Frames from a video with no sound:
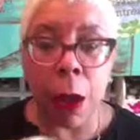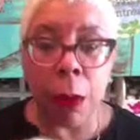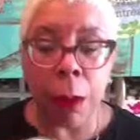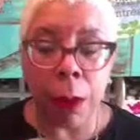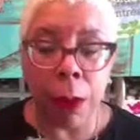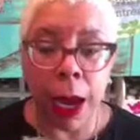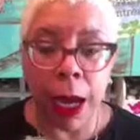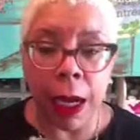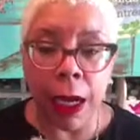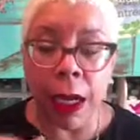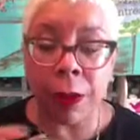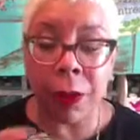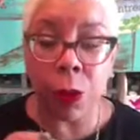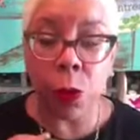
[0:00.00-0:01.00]
But
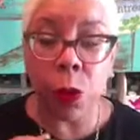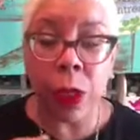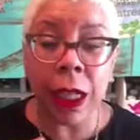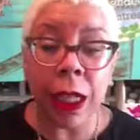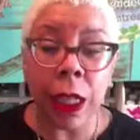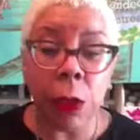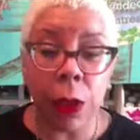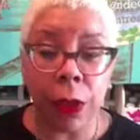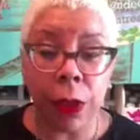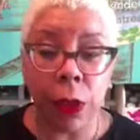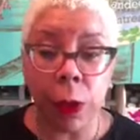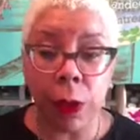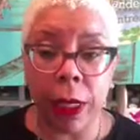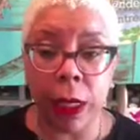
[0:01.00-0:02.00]
if you really want the
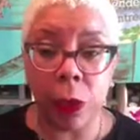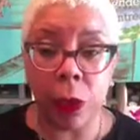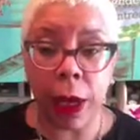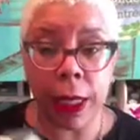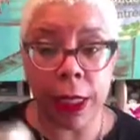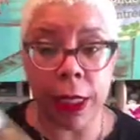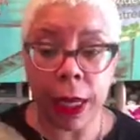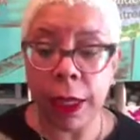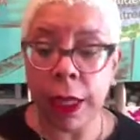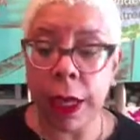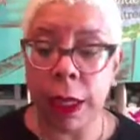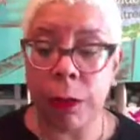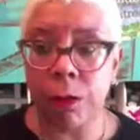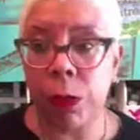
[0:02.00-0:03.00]
quickest way, say
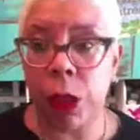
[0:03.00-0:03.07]
that